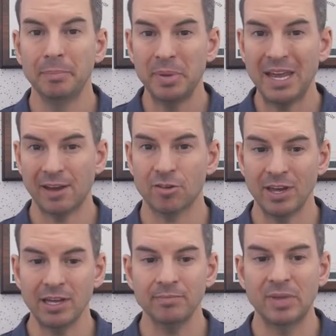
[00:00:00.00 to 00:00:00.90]

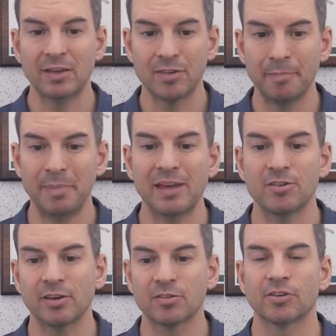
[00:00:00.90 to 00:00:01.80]
BSA is a
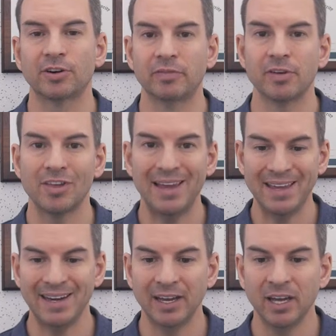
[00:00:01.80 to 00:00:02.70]
basic service
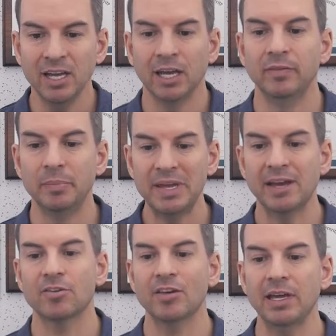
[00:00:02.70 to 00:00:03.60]
area, and the
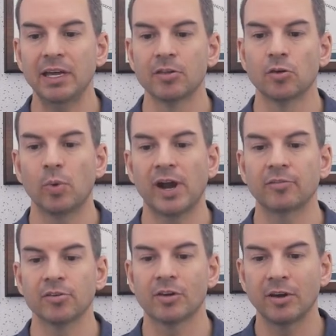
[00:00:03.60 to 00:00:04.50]
BSA is the
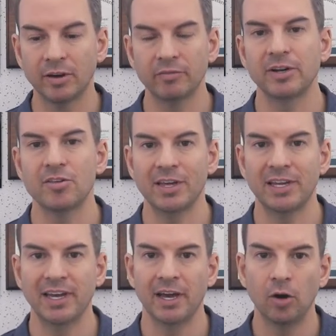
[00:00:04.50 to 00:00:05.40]
wireless coverage
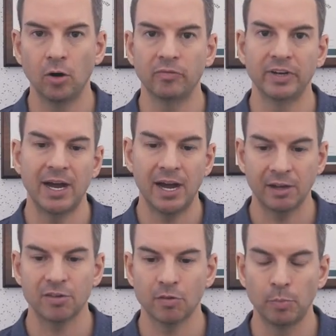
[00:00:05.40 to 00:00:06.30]
area of an
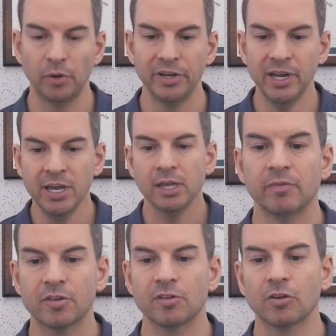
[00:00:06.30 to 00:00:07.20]
access point.
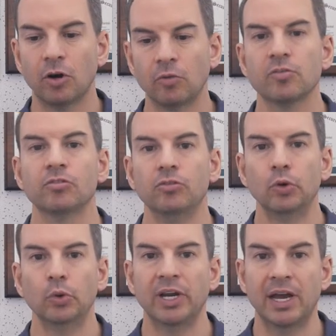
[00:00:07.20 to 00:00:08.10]
This is also
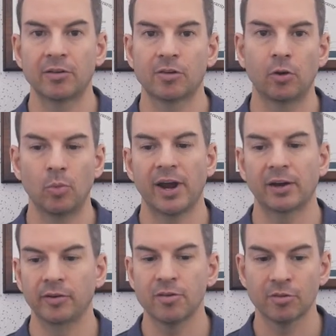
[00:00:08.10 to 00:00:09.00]
known as a
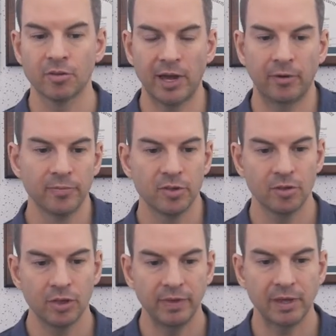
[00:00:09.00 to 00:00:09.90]
wireless cell. So you
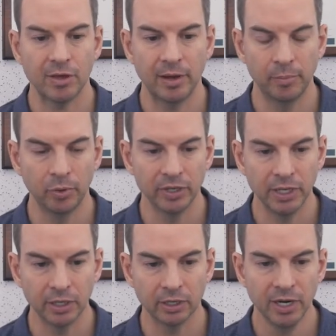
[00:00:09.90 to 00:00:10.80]
see the example
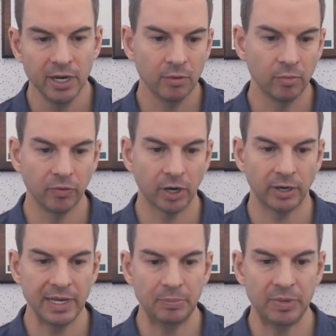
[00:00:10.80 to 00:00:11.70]
here, We've got
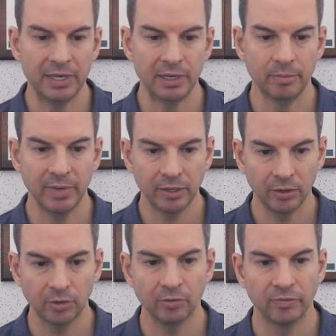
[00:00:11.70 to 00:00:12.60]
our AP in the
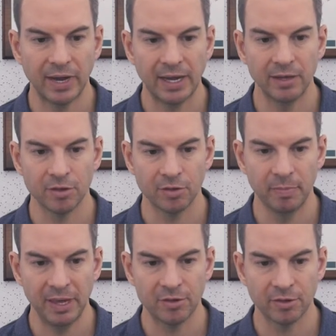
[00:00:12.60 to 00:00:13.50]
middle. That is its
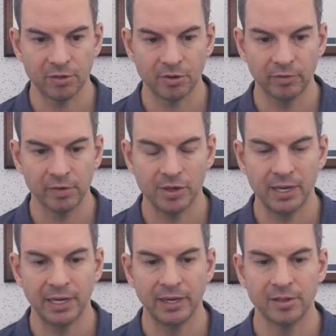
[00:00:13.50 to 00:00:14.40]
basic service
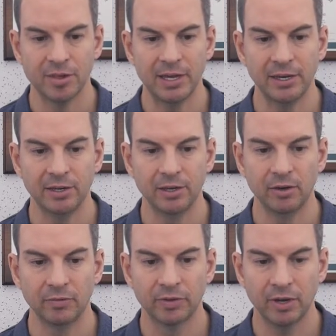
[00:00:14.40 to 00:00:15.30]
area, its area
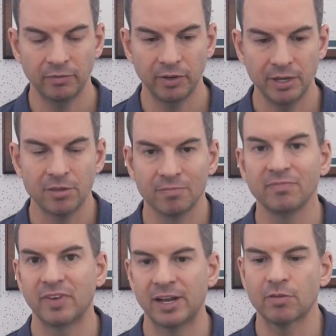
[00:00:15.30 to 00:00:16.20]
of coverage.
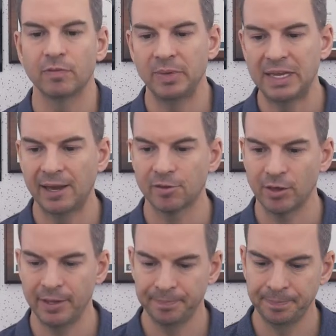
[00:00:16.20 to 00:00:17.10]
That's the
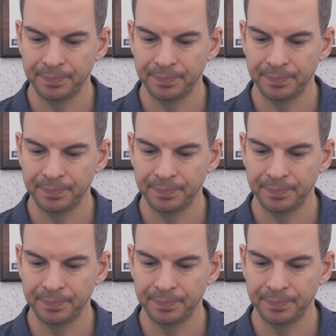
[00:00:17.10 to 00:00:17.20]
BSA.